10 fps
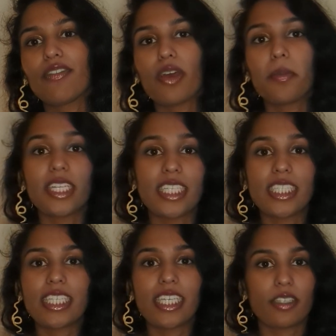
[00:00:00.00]
and
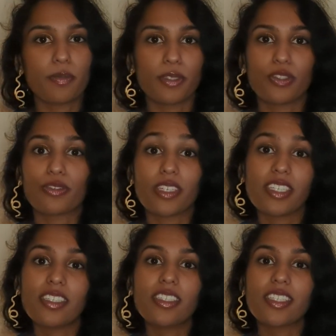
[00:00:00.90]
femininity is
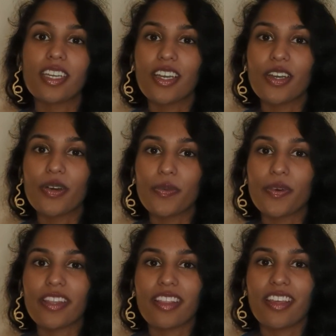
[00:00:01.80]
portrayed
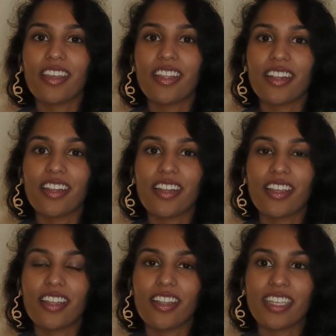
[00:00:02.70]
within
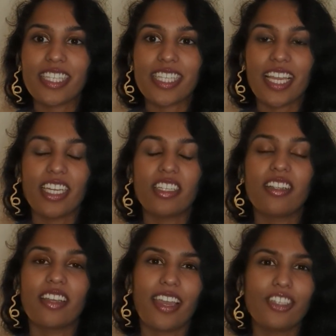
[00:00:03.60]
this
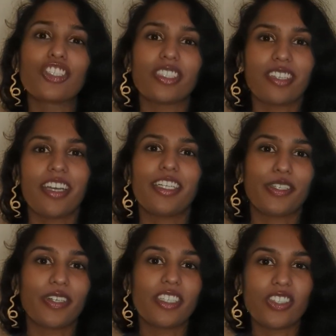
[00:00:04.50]
ancient
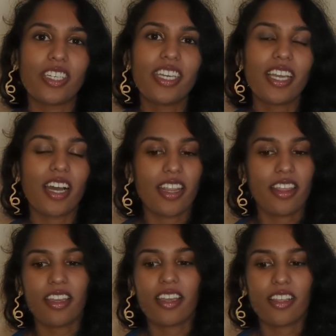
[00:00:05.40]
ideology. I
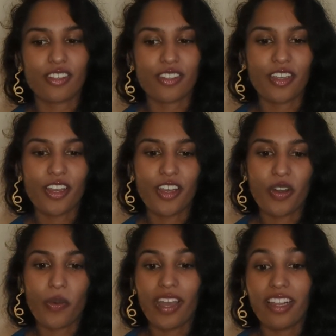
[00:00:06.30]
think it's
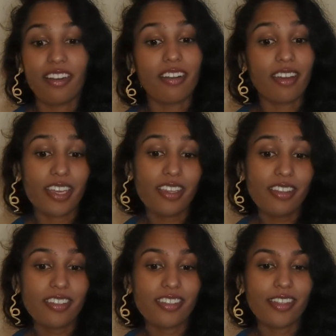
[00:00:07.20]
quite
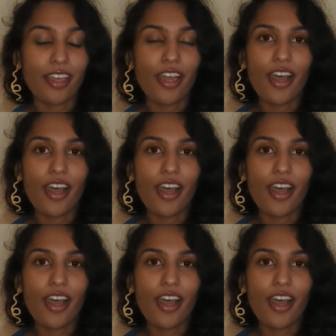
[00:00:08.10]
nice